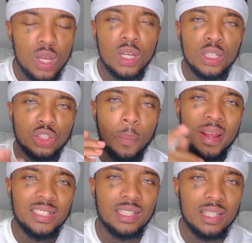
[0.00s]
so
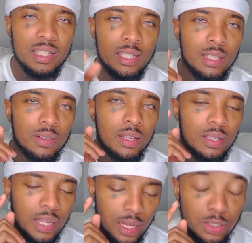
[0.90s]
basically,
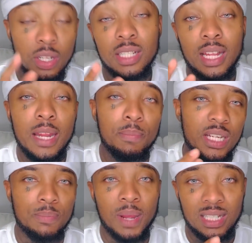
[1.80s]
yeah, so this end bit
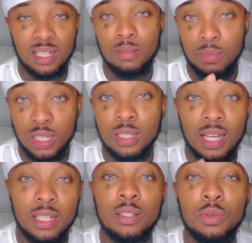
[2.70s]
is basically me
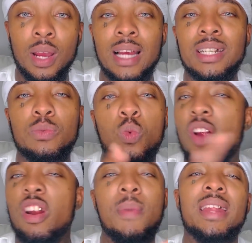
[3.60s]
telling you guys
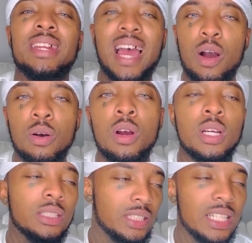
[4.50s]
where I'm at now
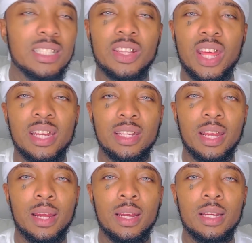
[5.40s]
since then,
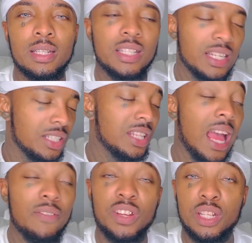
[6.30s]
yeah? Since
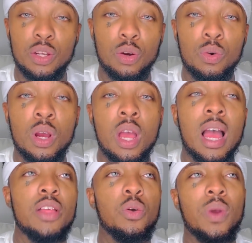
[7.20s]
that video
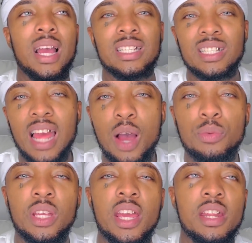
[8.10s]
and the way I
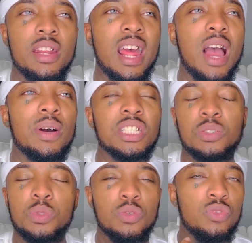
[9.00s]
sounded and how I
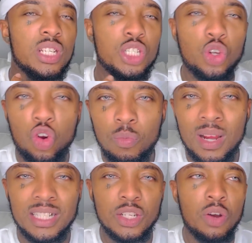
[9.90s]
just wasn't really sure of
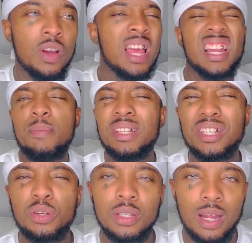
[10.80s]
myself. Let me
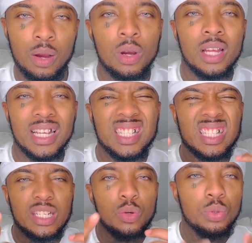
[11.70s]
tell you now, there's
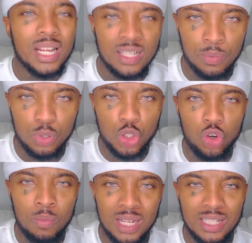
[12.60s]
still days I'm not
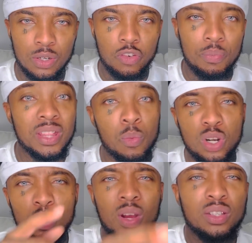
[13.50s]
sure of myself. But then what do?